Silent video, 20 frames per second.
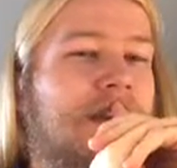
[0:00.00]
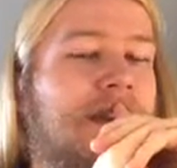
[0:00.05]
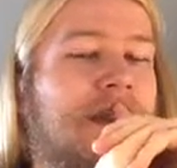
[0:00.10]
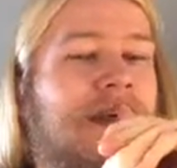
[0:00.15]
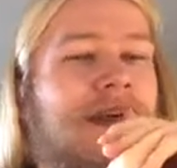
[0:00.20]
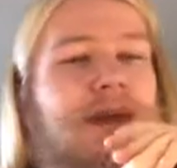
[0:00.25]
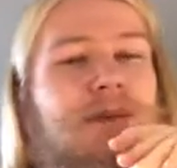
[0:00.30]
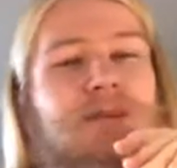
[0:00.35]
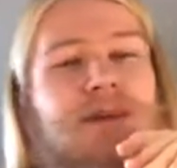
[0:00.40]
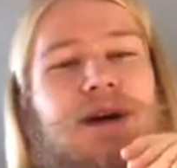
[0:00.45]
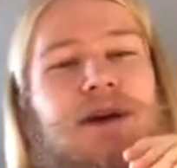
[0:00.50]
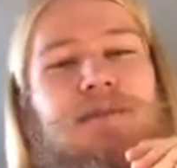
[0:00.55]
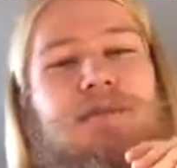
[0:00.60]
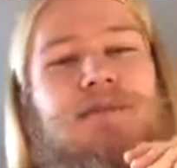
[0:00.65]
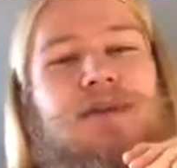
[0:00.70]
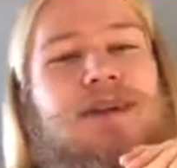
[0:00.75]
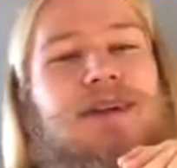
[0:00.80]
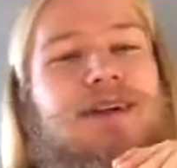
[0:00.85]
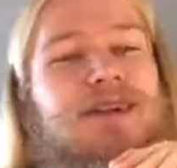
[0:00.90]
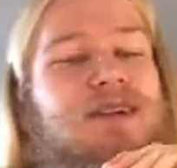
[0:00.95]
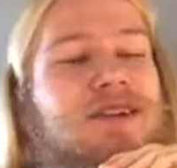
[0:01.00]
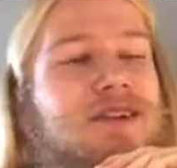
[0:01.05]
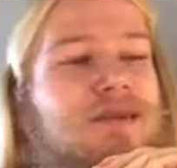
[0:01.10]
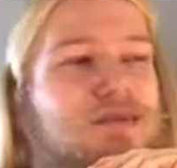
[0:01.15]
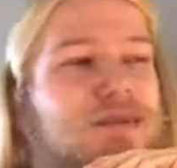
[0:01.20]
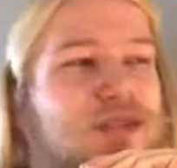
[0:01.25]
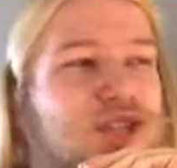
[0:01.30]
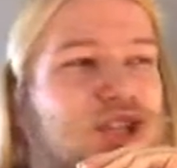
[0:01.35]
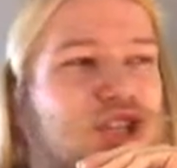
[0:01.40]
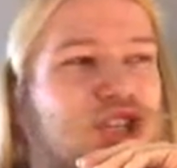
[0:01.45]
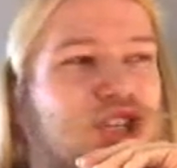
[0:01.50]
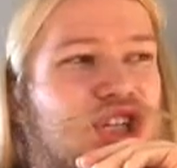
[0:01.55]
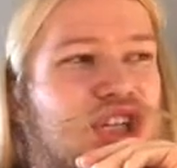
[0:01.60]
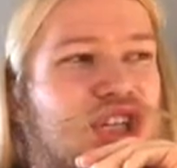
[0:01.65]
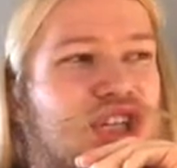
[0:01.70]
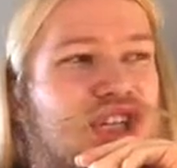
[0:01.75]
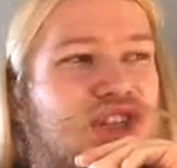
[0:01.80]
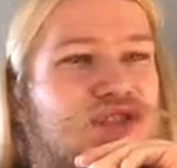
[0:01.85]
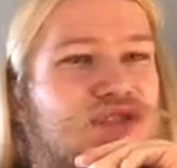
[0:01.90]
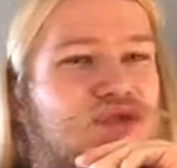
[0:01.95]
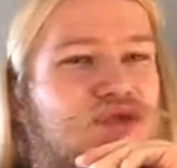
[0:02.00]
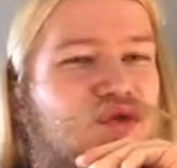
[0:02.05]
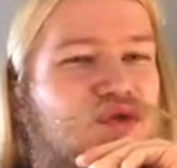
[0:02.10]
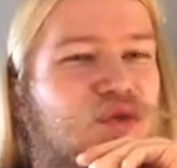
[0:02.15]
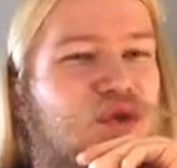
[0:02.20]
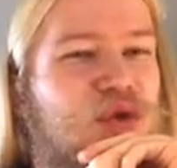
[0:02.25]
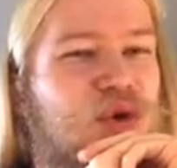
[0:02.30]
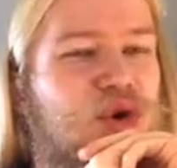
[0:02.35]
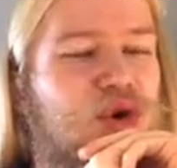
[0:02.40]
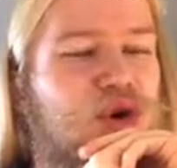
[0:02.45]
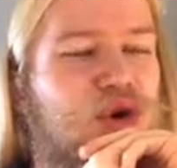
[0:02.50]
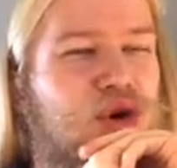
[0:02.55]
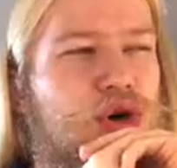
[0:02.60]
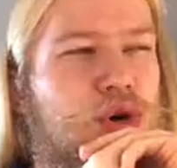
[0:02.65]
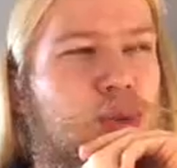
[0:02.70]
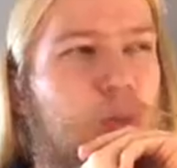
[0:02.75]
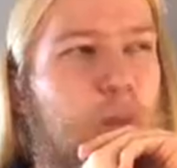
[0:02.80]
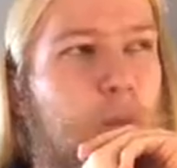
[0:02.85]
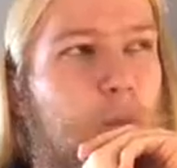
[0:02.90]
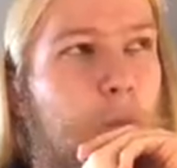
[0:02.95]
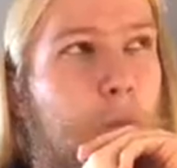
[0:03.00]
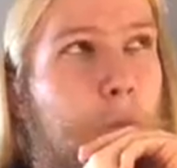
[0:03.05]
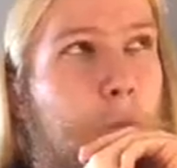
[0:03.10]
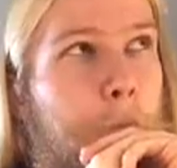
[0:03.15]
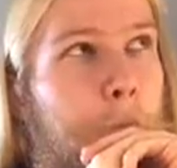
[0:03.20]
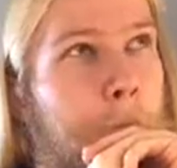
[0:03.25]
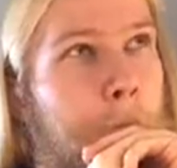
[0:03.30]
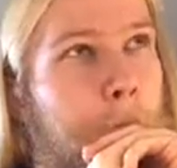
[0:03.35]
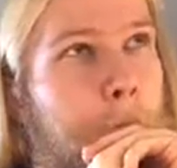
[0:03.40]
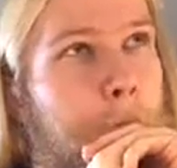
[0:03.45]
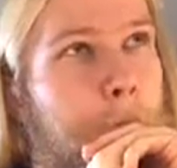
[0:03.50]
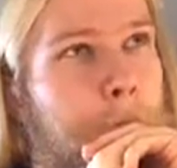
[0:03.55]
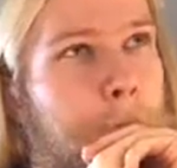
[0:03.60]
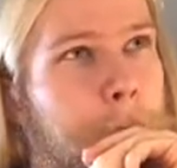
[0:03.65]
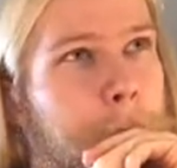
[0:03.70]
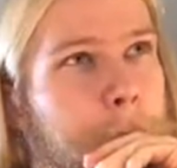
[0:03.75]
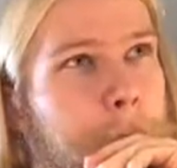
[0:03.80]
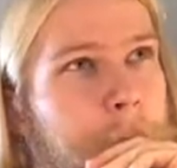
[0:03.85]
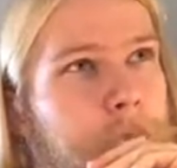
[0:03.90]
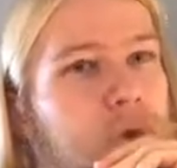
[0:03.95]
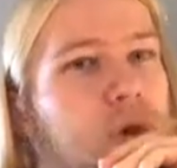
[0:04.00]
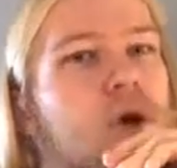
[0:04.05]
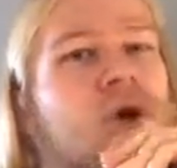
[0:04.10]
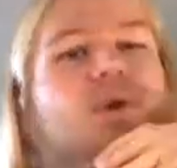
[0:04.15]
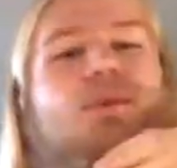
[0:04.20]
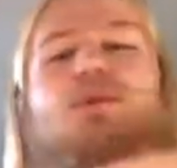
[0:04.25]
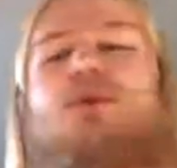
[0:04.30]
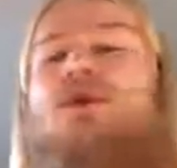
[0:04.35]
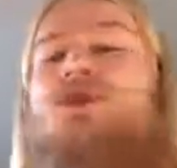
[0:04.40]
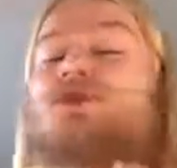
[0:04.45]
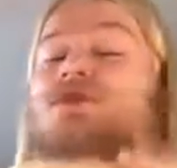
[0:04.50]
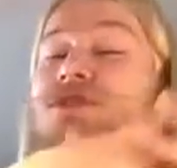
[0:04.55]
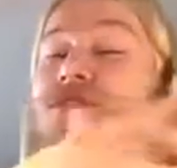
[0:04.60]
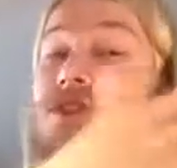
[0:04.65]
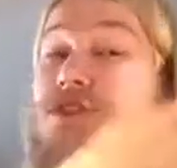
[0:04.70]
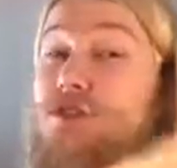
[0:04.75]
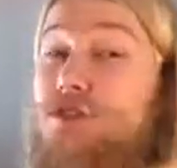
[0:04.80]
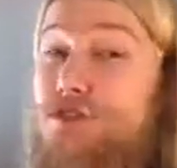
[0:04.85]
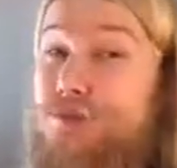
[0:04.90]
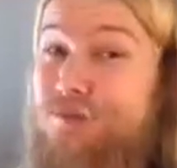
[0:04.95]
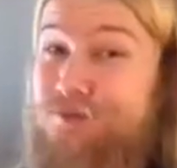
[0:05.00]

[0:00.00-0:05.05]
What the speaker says: They might build machines for home usage.